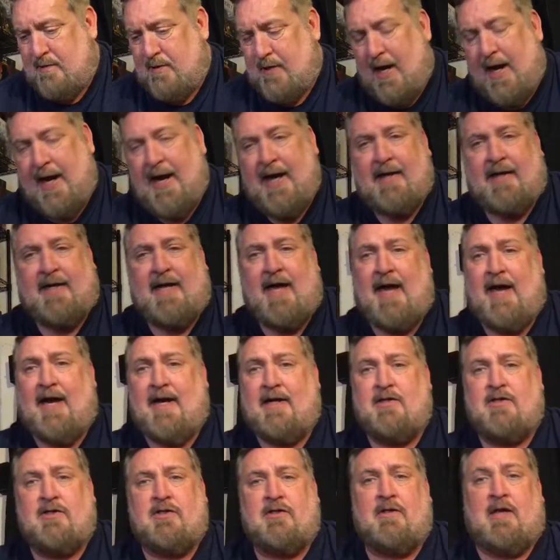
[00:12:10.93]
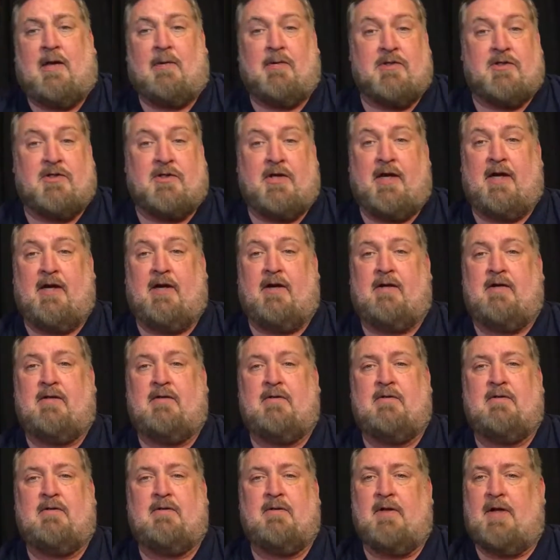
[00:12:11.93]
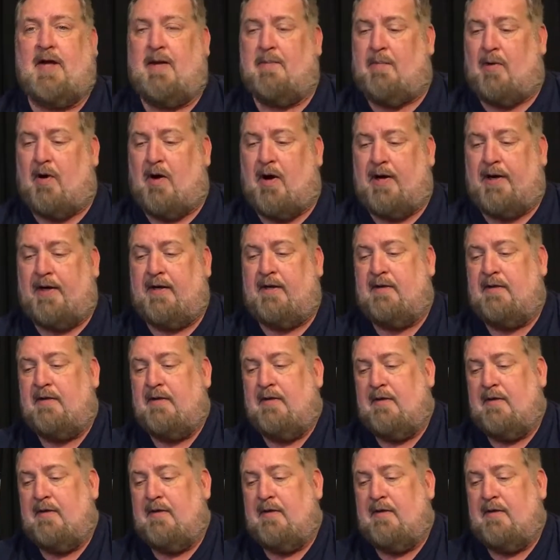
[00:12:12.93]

I had cash. I was there. I bought it.